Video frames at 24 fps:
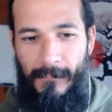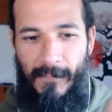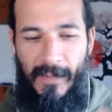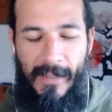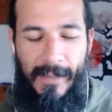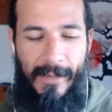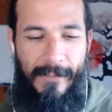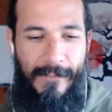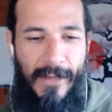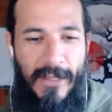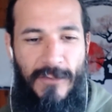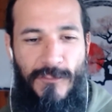
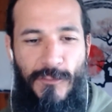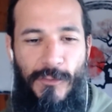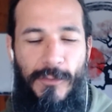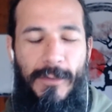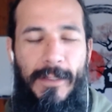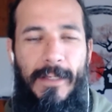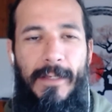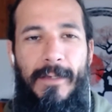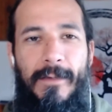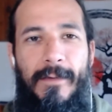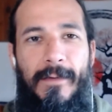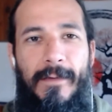And
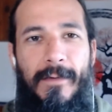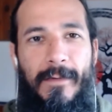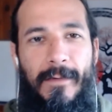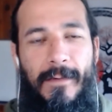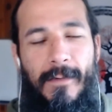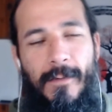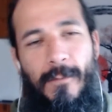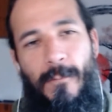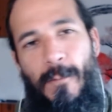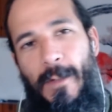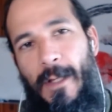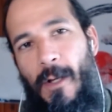eventually
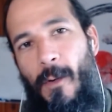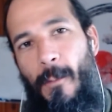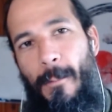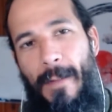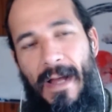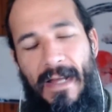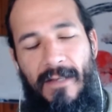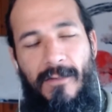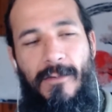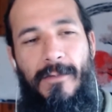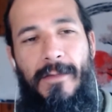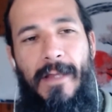we go
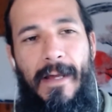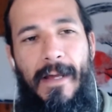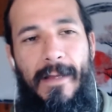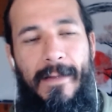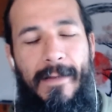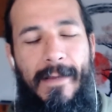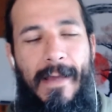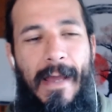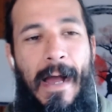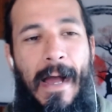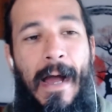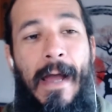back to that
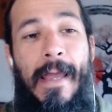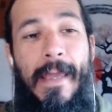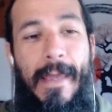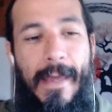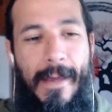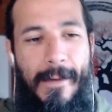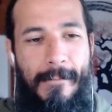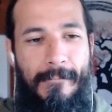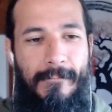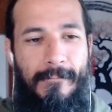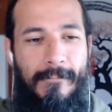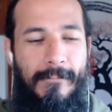I
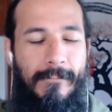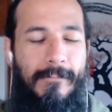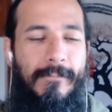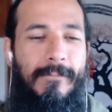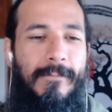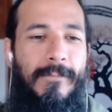am